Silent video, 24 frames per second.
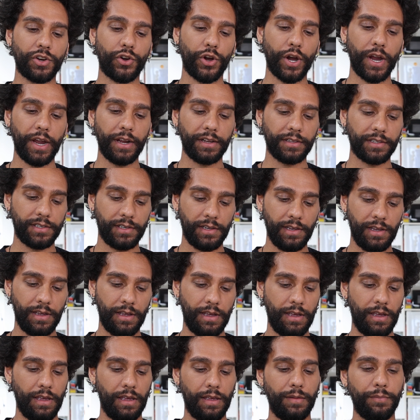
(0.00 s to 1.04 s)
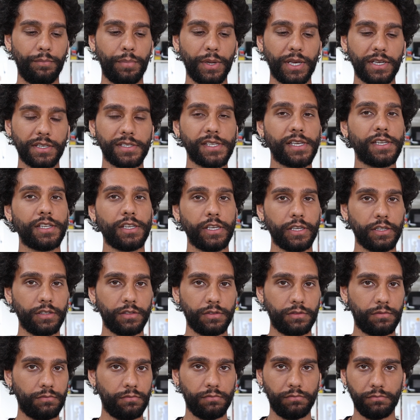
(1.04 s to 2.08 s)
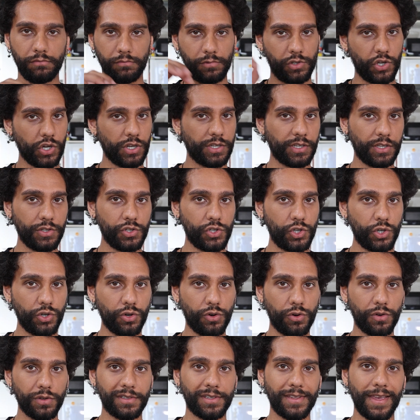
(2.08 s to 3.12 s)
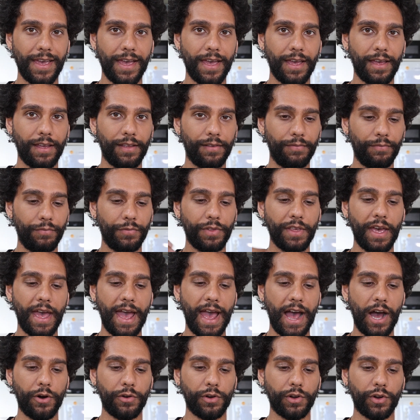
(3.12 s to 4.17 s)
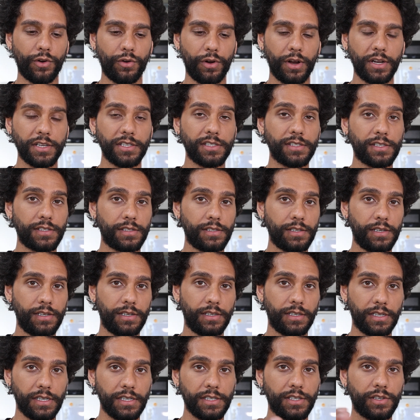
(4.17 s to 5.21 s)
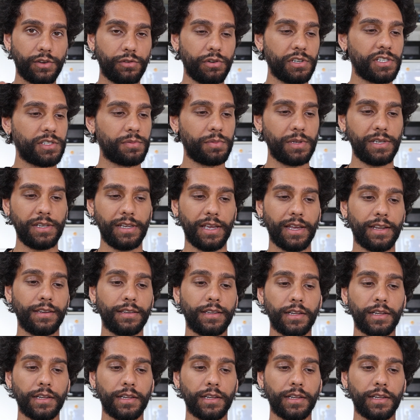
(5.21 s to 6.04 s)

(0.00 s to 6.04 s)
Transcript: cracked because it just ensures that the outer crust is crispy and